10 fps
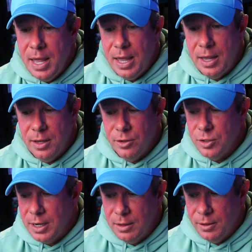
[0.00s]
and
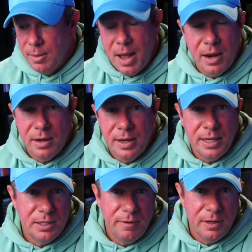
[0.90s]
you're trying to learn about
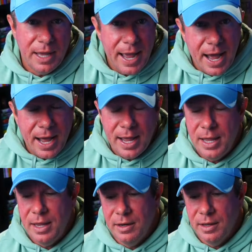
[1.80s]
Higgsfield
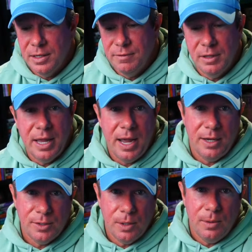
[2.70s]
AI and Higgsfield
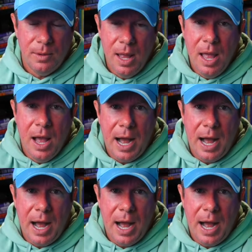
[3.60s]
AI Soul,